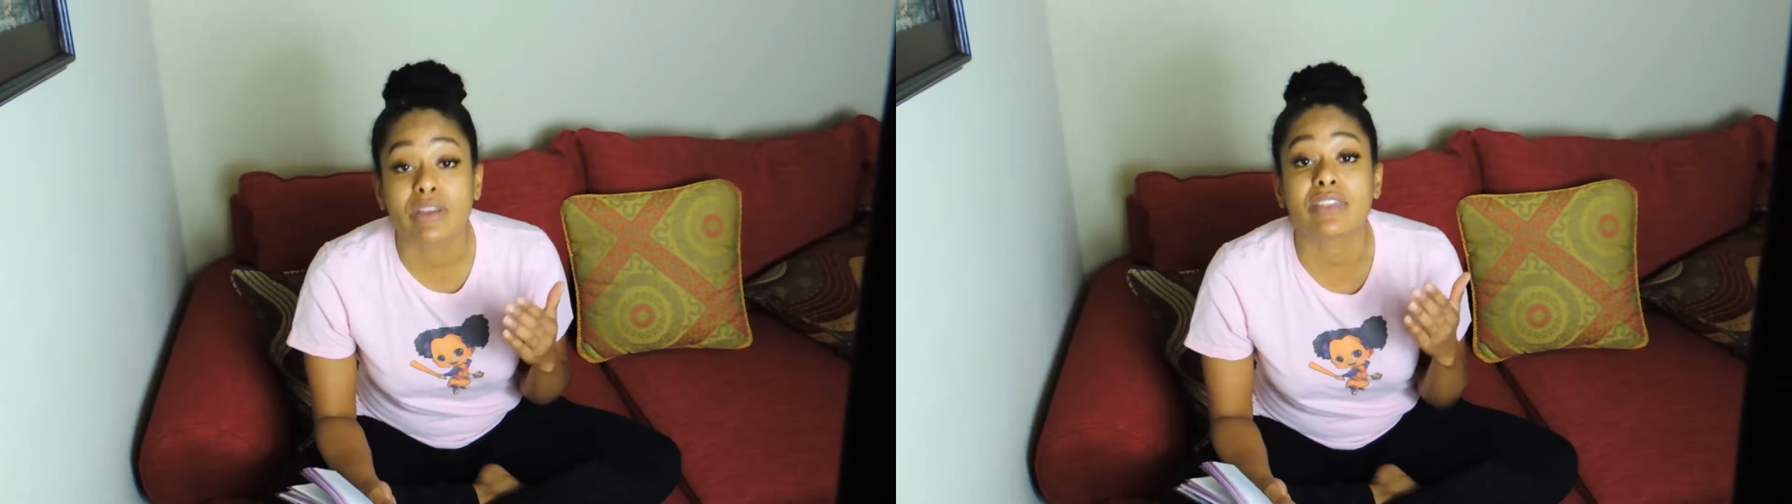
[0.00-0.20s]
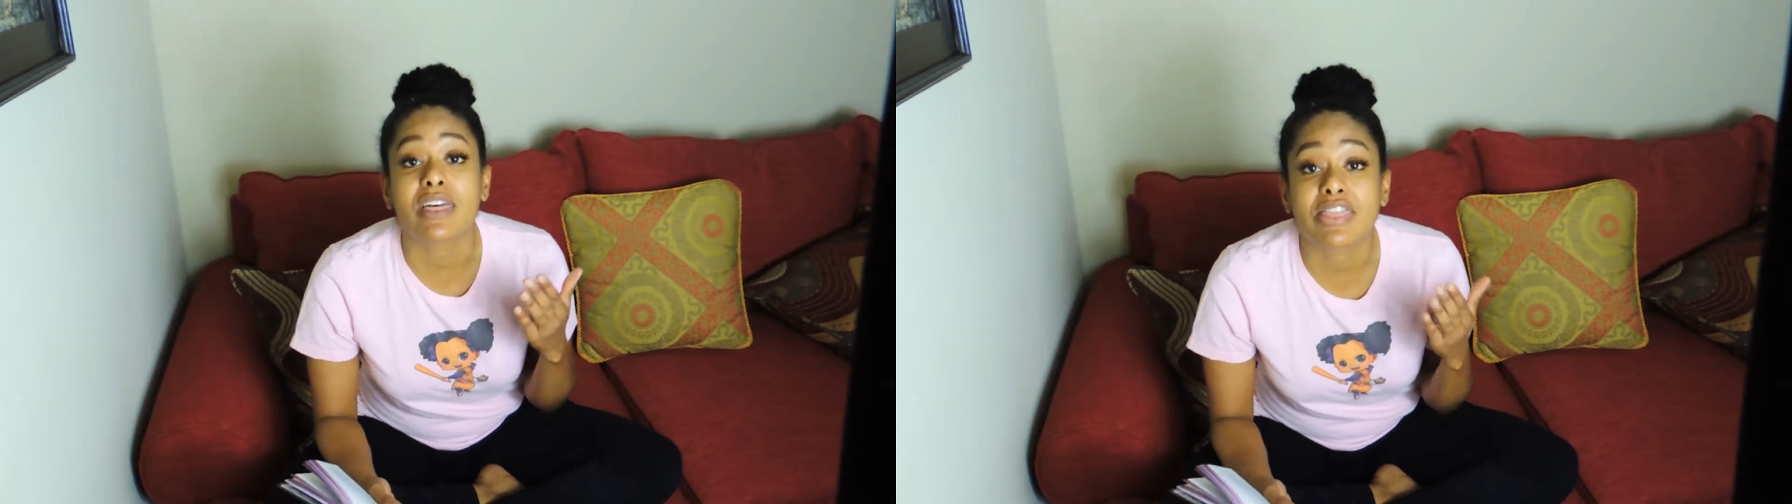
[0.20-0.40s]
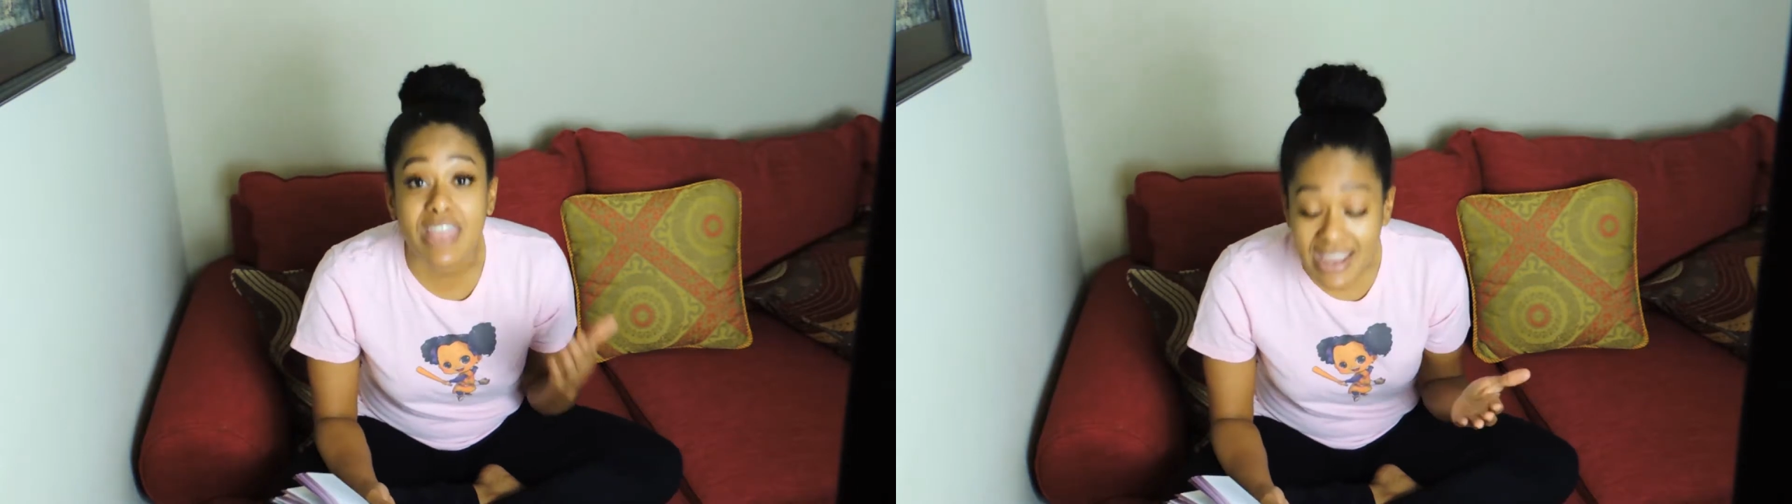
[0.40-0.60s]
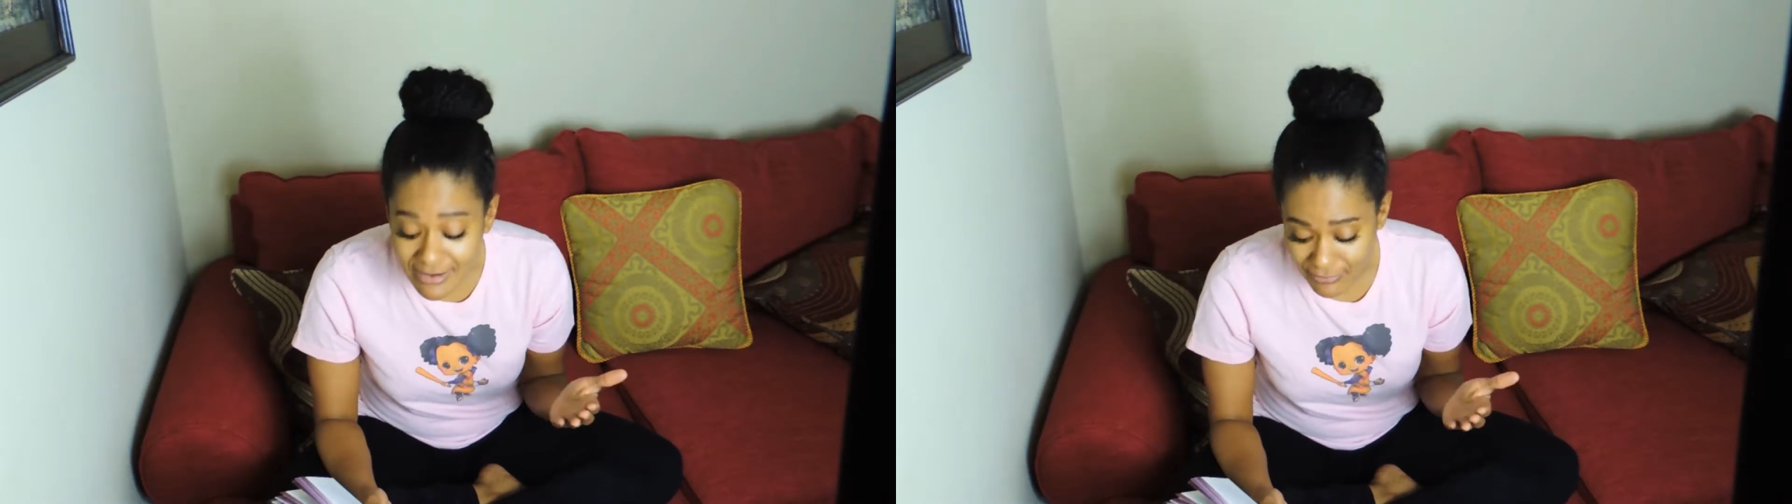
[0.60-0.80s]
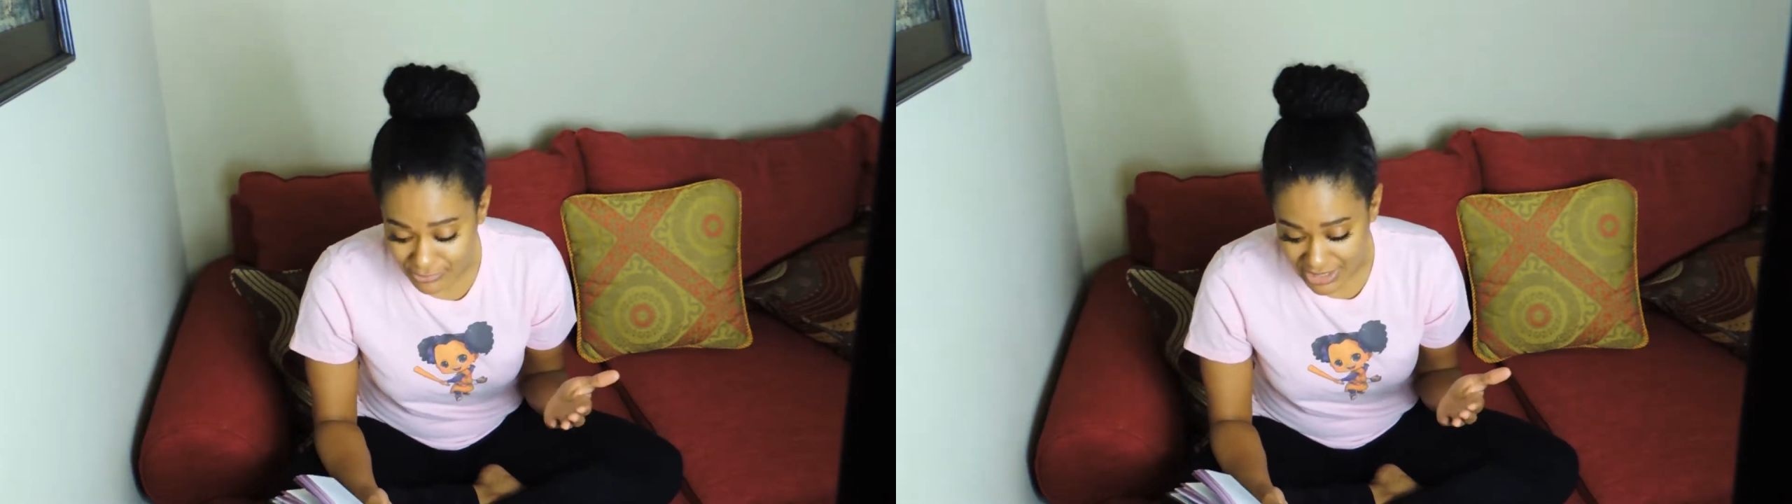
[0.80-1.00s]
with
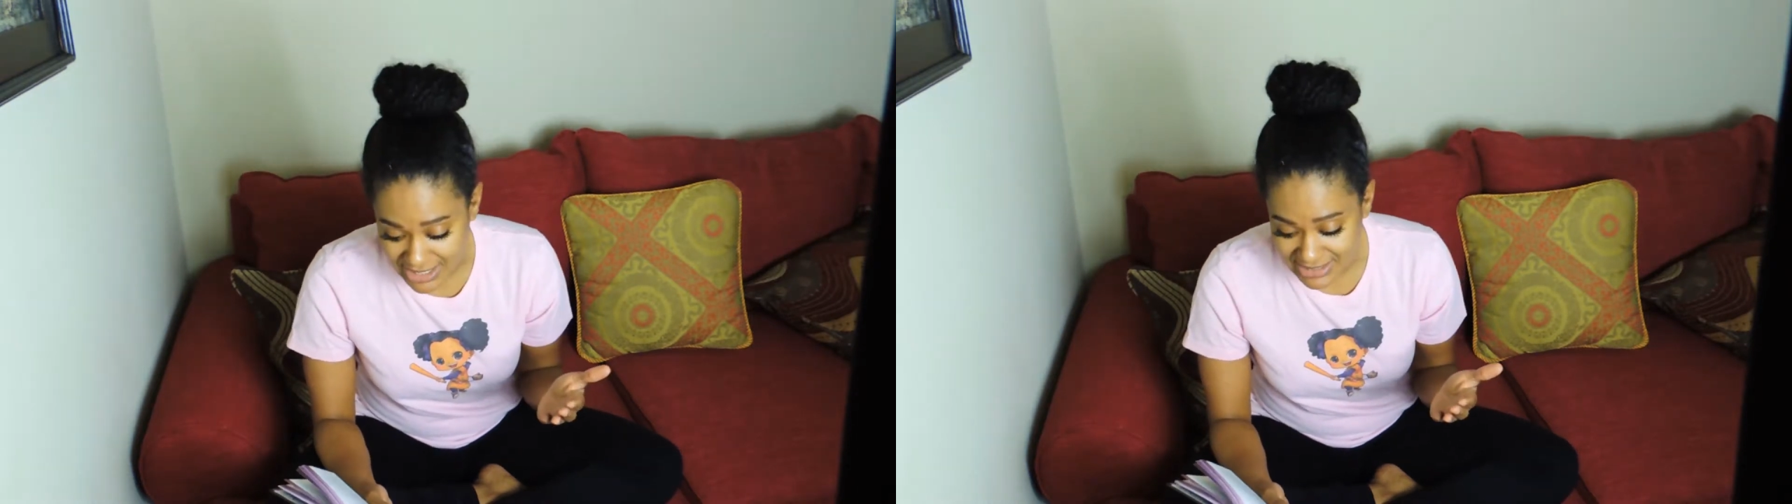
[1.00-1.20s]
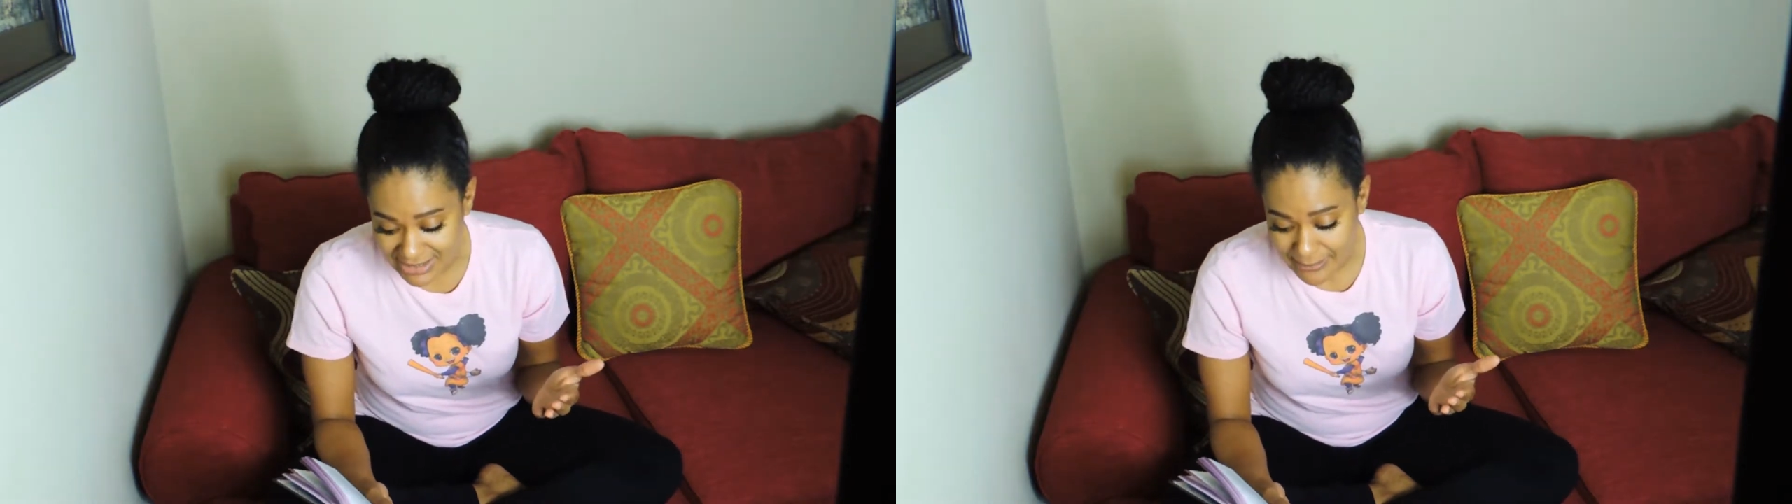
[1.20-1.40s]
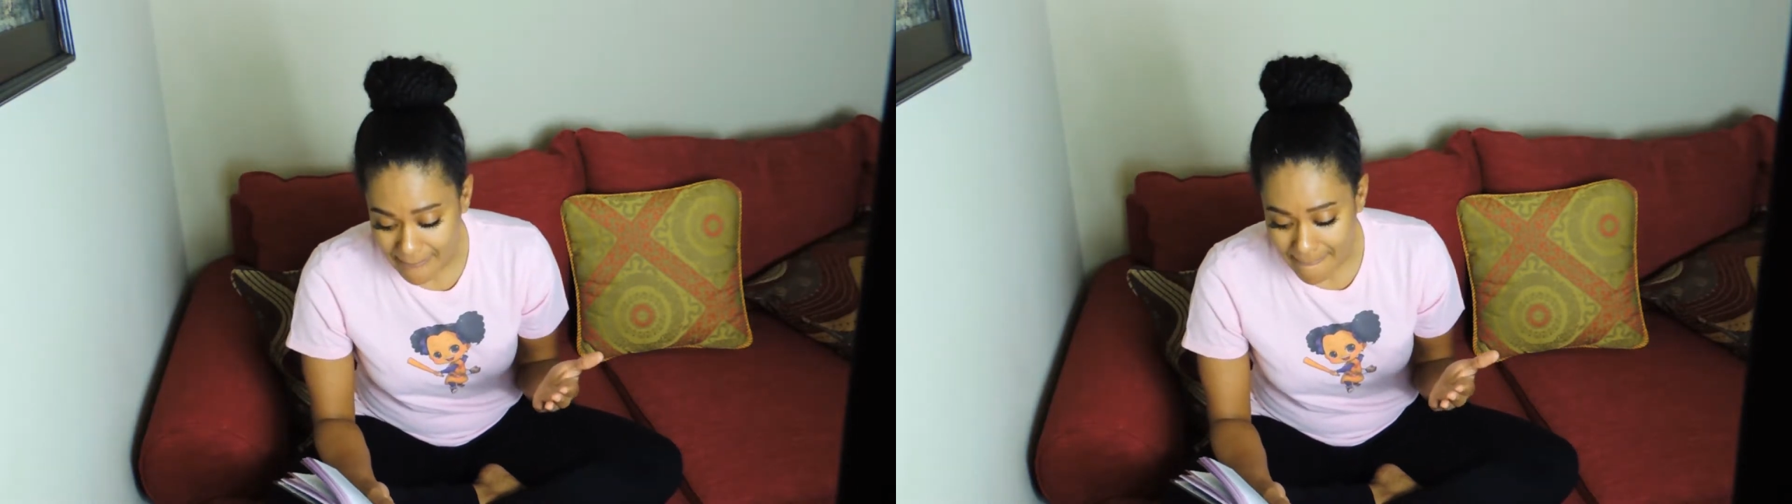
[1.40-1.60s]
thankfulness.